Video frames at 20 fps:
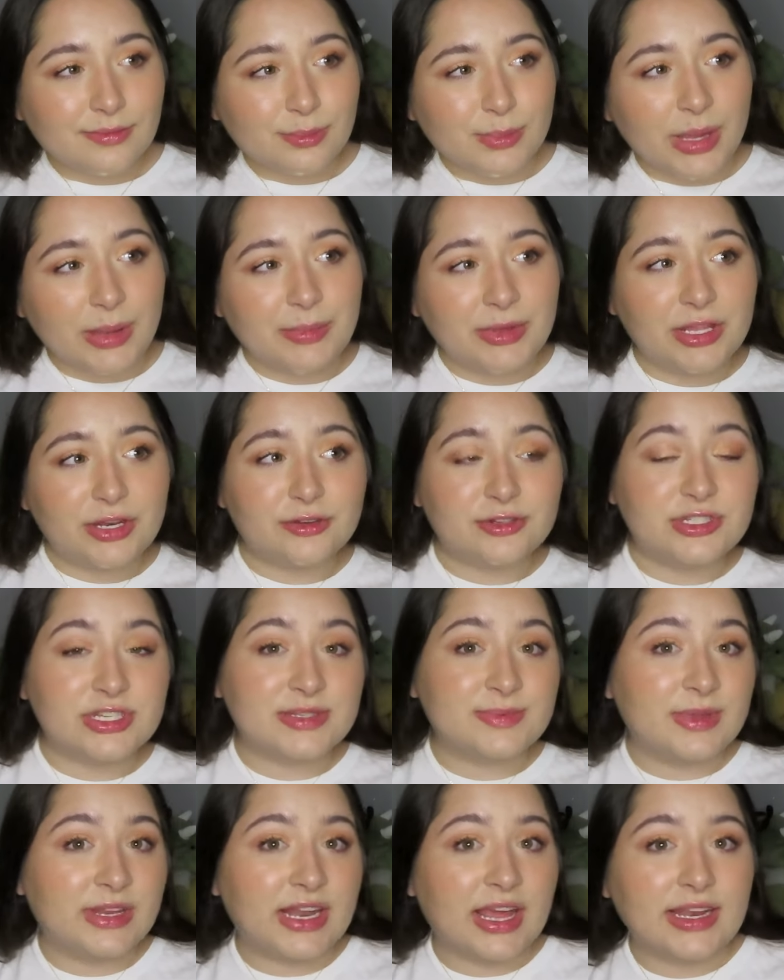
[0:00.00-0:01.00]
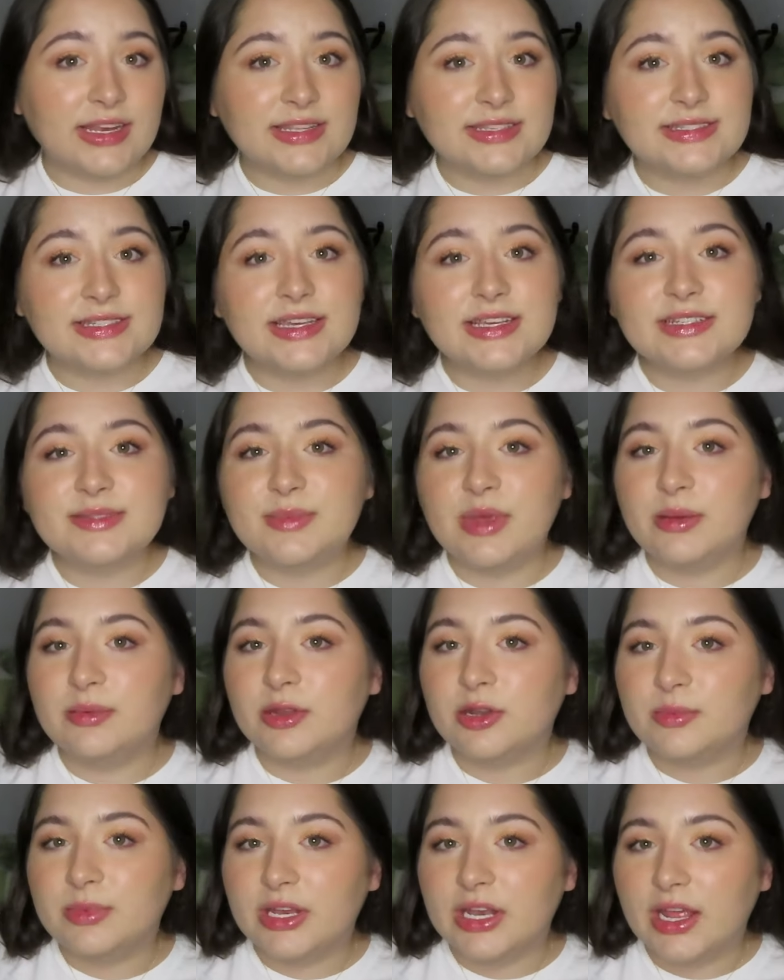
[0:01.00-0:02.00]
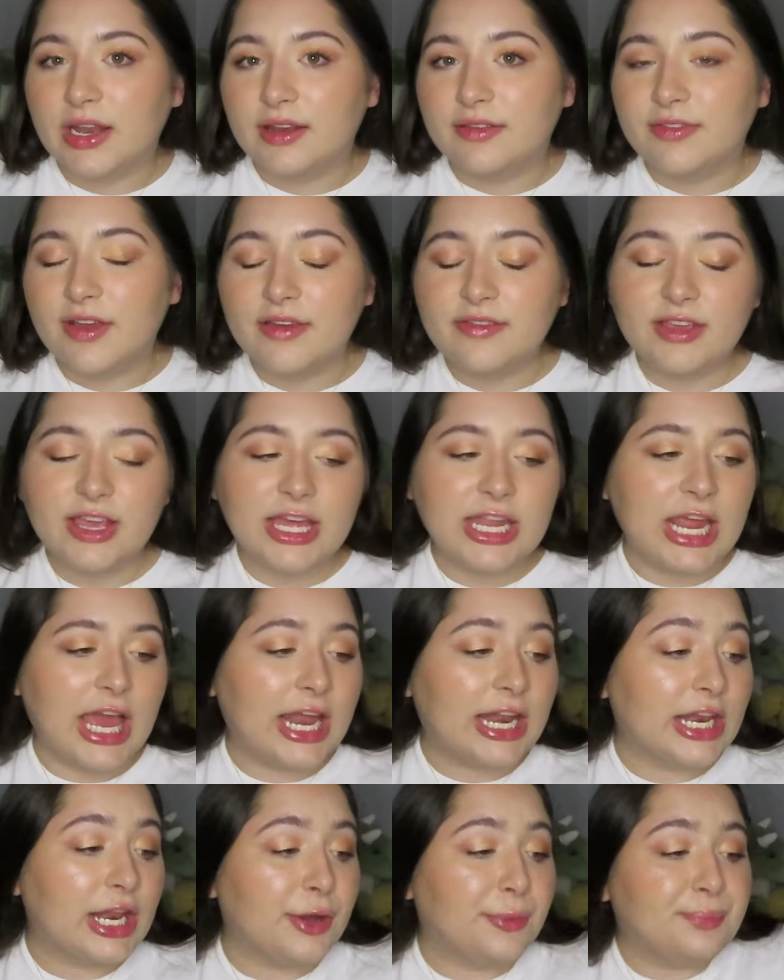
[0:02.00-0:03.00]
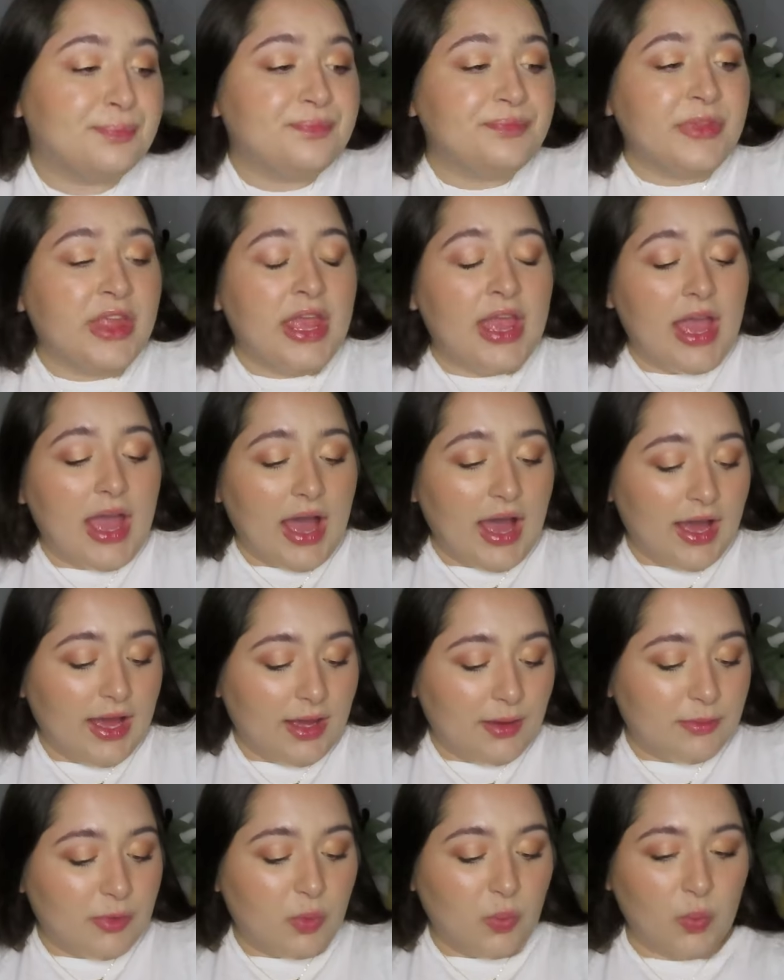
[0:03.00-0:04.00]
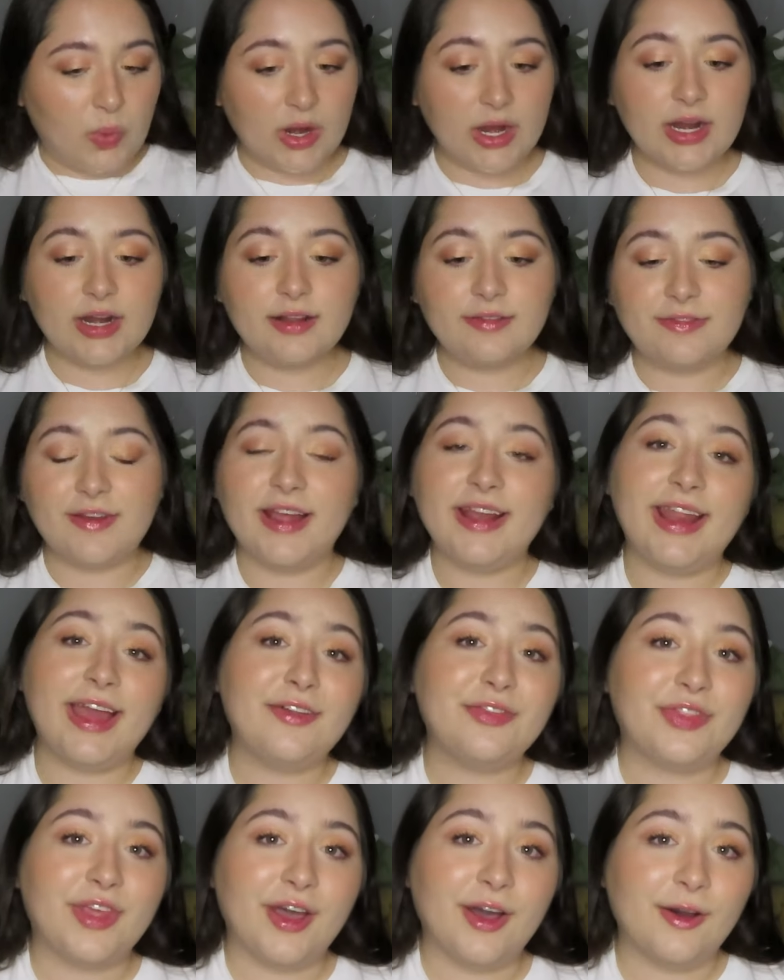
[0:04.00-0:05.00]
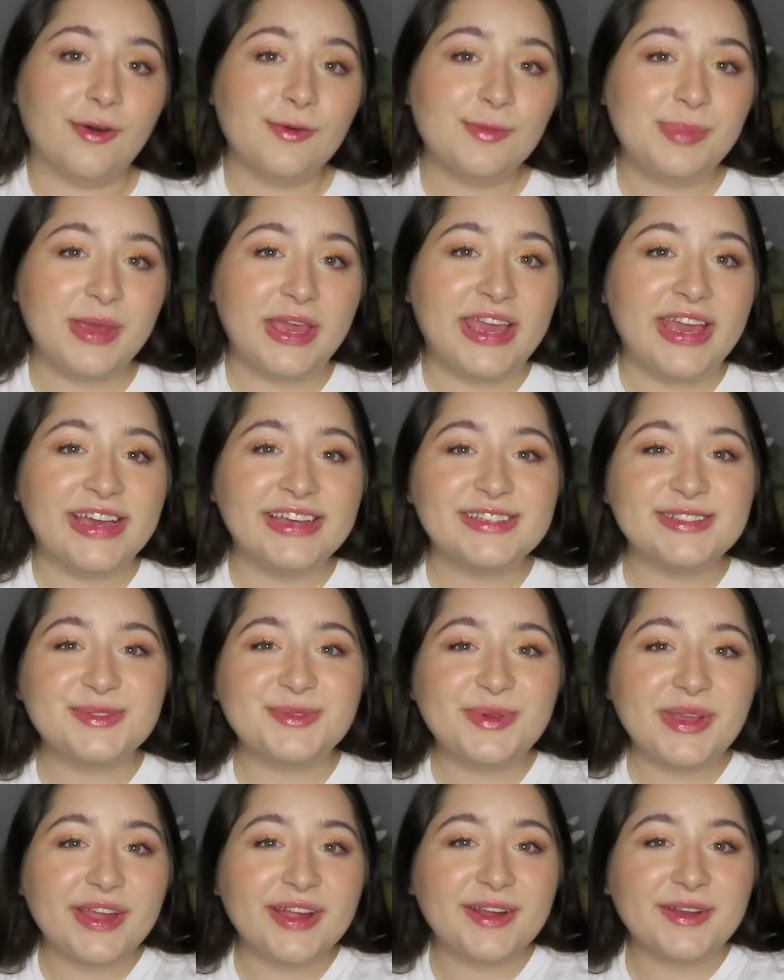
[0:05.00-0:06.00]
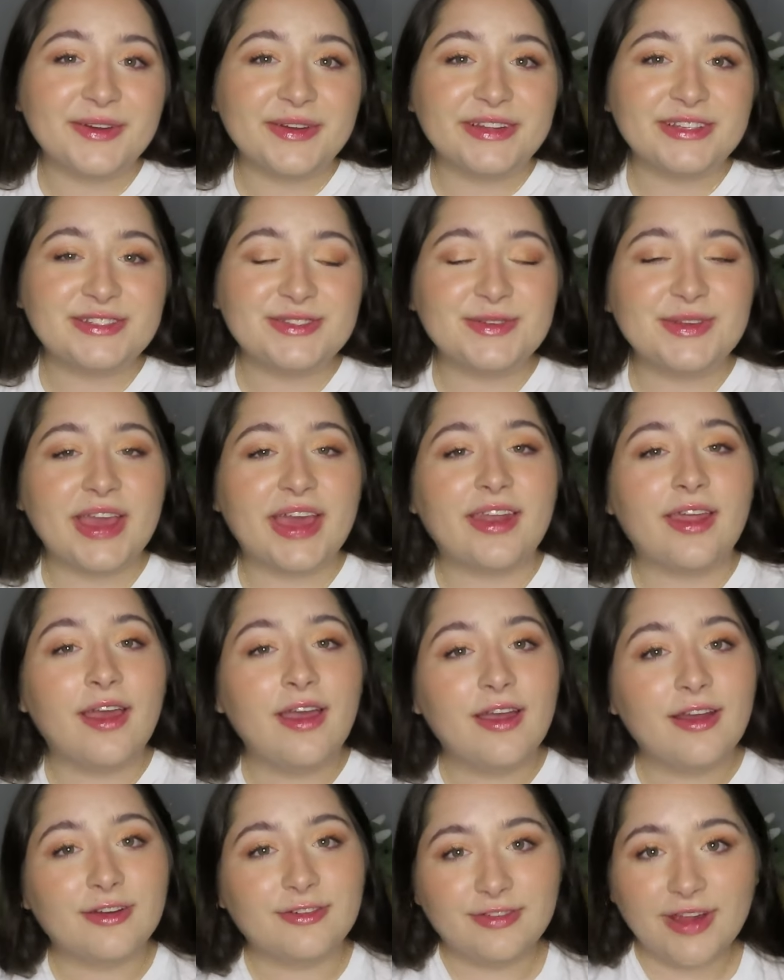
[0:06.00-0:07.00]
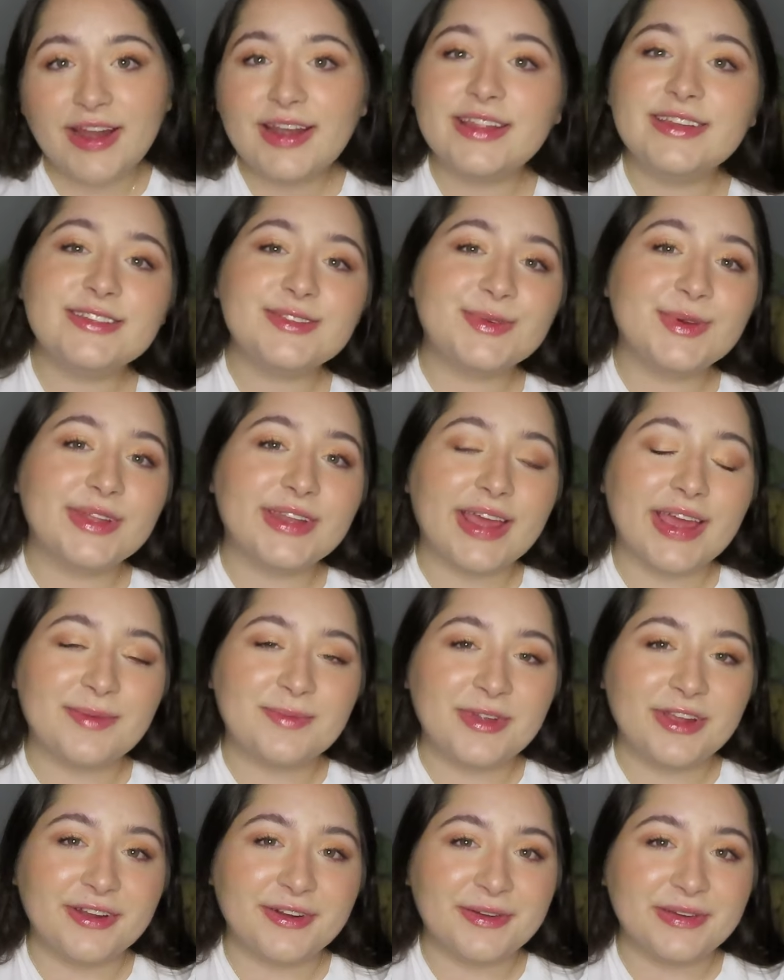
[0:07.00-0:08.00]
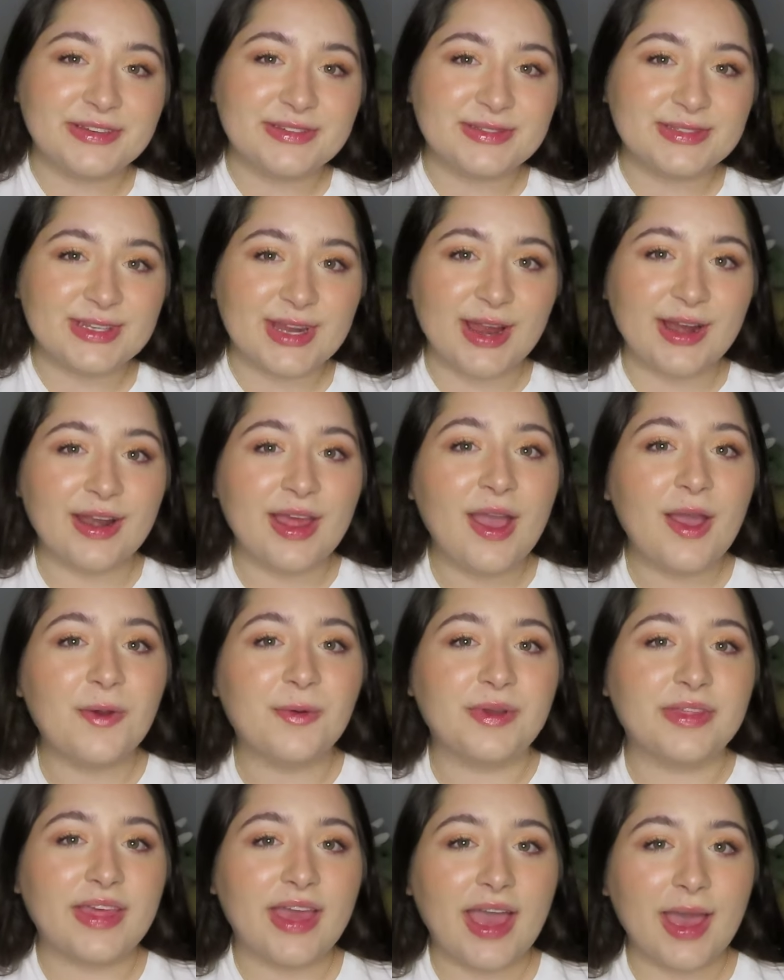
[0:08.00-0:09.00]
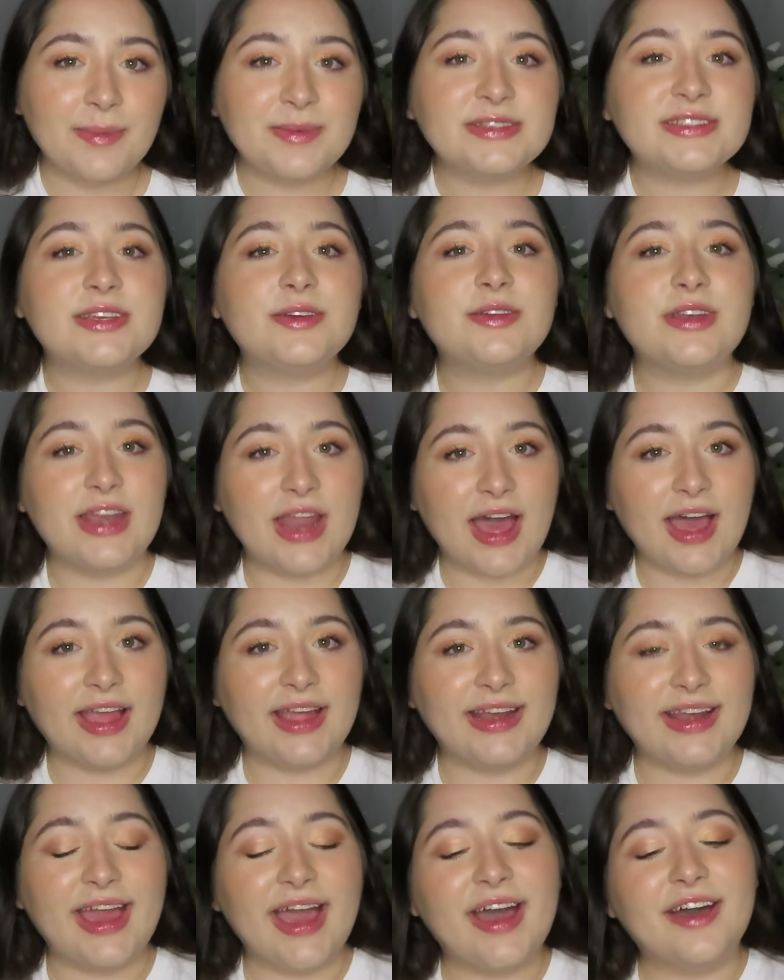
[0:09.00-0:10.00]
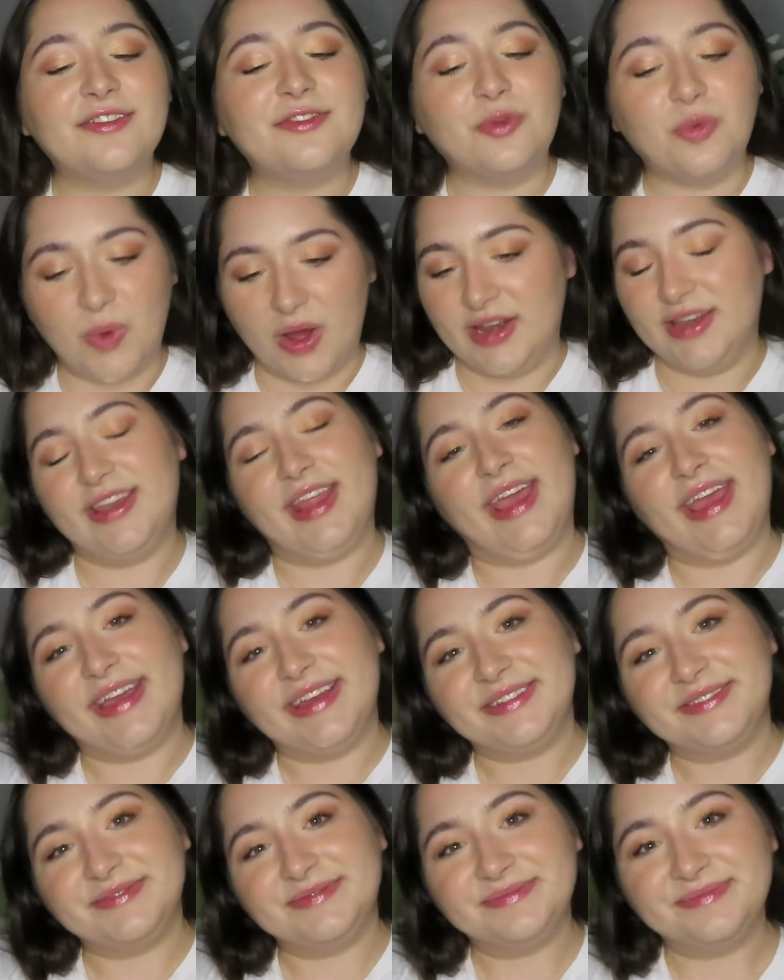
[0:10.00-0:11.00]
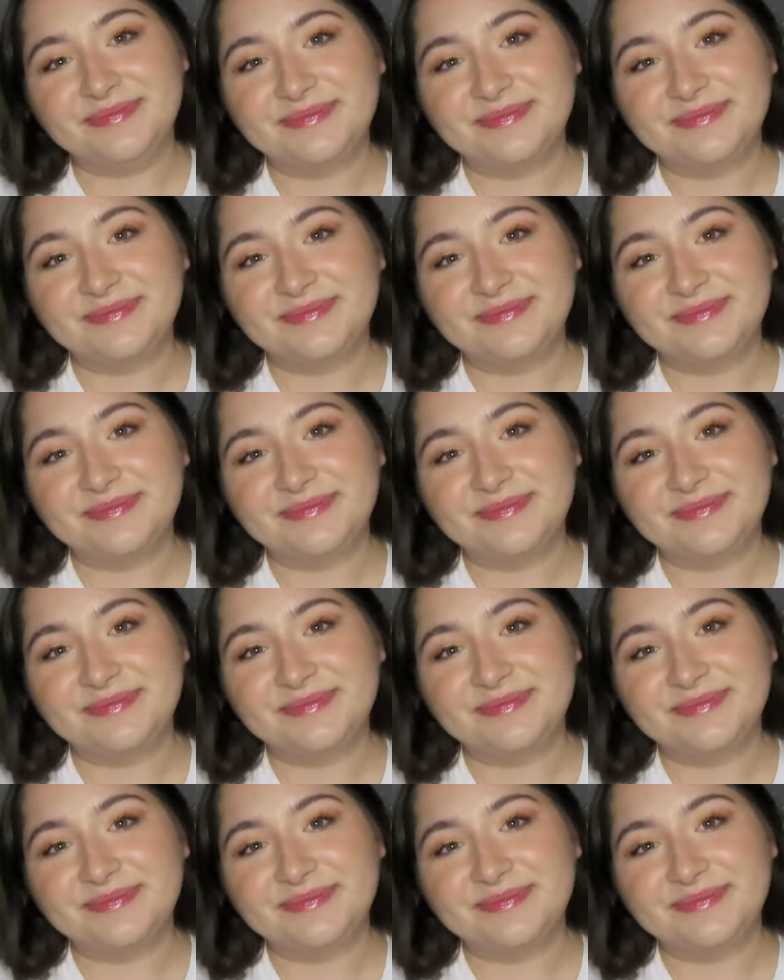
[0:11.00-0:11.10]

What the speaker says: Maybe it'll just be 96, maybe it'll be 95 again, I don't know. We're gonna find out though, because we are going to get right into it, and we are going to start with episode 9 of One Day.